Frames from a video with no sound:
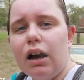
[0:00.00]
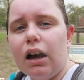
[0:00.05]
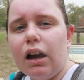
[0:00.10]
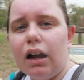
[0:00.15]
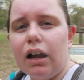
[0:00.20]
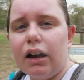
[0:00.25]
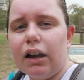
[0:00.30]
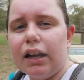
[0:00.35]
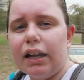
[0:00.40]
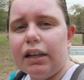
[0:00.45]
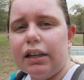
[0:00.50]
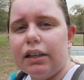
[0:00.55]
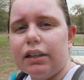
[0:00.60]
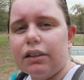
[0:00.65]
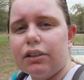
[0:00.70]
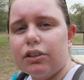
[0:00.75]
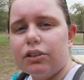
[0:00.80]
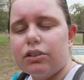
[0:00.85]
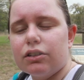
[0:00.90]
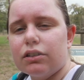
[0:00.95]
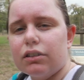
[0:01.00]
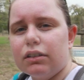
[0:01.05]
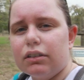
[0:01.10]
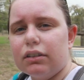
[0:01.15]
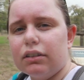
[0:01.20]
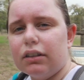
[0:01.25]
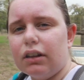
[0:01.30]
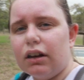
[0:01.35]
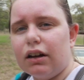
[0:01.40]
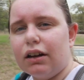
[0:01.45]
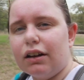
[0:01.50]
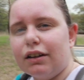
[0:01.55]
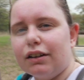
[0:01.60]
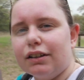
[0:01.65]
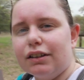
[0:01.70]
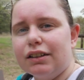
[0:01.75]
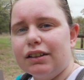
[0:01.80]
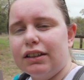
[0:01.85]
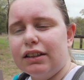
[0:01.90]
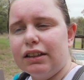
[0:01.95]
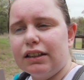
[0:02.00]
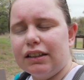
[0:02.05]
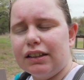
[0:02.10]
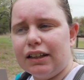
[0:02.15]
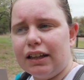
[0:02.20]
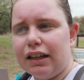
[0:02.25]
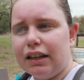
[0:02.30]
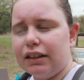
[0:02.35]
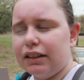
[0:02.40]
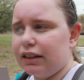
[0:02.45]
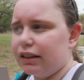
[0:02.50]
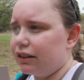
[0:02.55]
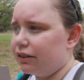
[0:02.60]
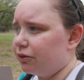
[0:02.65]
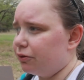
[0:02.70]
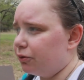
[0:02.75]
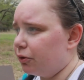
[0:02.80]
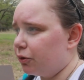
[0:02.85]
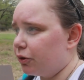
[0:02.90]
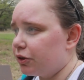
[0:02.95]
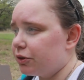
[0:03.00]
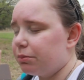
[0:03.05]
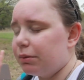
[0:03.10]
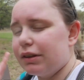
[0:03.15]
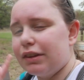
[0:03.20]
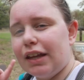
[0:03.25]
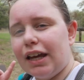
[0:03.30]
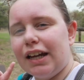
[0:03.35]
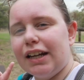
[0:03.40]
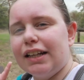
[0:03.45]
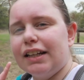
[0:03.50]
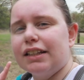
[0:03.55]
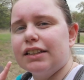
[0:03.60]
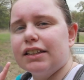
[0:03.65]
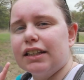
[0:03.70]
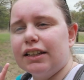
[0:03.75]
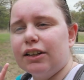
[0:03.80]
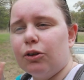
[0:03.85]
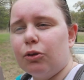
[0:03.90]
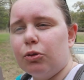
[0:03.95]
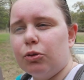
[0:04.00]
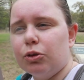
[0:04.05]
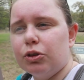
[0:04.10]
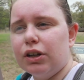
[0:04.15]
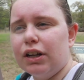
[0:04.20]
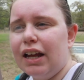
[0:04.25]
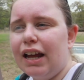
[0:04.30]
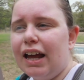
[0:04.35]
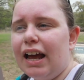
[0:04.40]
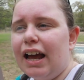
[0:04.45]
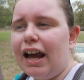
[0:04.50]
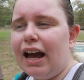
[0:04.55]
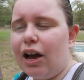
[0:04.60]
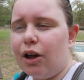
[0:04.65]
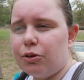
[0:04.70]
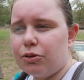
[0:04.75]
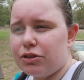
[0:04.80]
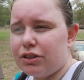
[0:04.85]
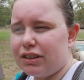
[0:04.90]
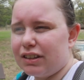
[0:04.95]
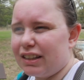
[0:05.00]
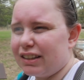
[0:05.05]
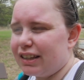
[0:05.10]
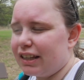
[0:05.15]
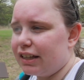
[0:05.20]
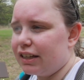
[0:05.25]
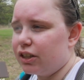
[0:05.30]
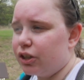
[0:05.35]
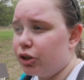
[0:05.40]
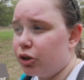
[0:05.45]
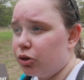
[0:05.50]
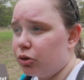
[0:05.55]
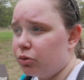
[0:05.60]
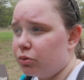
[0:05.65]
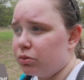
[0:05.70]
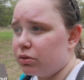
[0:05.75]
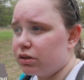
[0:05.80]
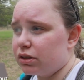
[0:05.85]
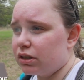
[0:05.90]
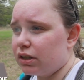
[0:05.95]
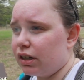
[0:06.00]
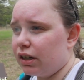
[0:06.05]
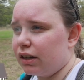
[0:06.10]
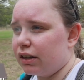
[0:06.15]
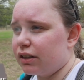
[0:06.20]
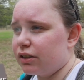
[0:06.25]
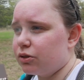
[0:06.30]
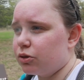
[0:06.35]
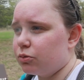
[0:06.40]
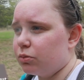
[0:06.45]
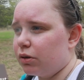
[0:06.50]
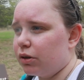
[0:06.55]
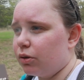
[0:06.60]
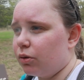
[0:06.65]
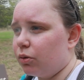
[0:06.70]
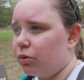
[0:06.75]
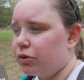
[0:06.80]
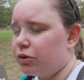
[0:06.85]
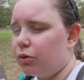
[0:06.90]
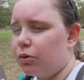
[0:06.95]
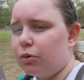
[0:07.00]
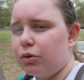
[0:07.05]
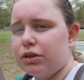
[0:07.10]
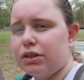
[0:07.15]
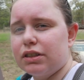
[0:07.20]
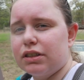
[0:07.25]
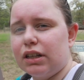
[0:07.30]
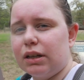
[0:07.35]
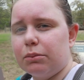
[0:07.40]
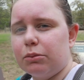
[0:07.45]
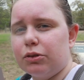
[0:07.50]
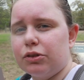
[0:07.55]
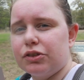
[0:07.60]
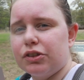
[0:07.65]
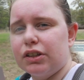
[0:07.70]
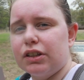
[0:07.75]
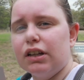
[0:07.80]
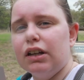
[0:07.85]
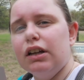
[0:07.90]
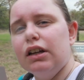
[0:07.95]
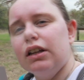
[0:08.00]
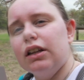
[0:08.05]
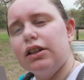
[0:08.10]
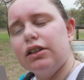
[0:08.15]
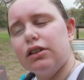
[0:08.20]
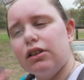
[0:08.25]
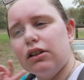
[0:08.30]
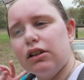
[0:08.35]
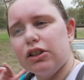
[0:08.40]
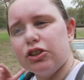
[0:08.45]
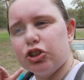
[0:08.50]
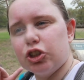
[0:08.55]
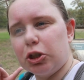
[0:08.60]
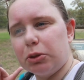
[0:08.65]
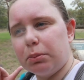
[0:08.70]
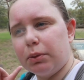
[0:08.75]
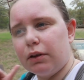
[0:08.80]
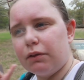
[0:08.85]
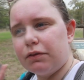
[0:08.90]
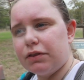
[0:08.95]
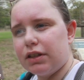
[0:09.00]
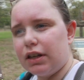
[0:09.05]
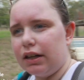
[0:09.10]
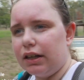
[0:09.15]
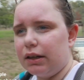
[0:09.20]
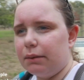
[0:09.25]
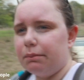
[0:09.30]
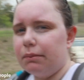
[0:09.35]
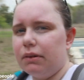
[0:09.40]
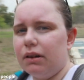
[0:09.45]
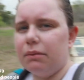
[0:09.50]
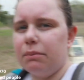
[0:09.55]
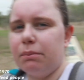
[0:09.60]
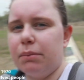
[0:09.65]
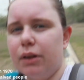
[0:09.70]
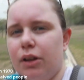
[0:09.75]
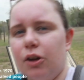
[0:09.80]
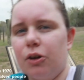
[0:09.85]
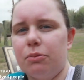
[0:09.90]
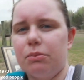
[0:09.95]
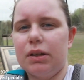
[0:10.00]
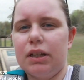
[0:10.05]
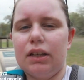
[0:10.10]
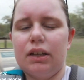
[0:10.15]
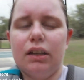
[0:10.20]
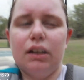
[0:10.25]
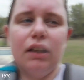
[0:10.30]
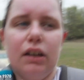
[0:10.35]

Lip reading: and in focus, but that is an old house that they used. This is one of the old horse stables, and there's a little interpretive sign below me,